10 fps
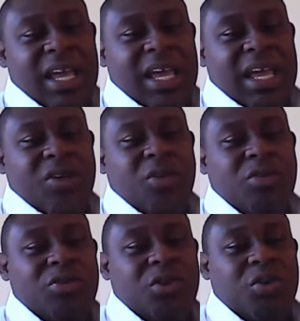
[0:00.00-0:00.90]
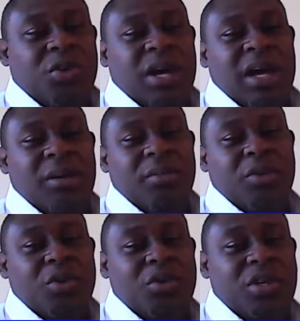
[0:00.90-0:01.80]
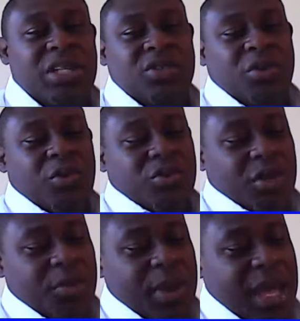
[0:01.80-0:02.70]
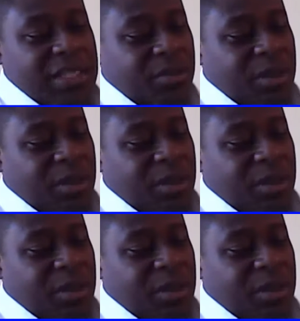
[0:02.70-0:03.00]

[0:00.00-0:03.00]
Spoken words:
And also, you need to also imagine,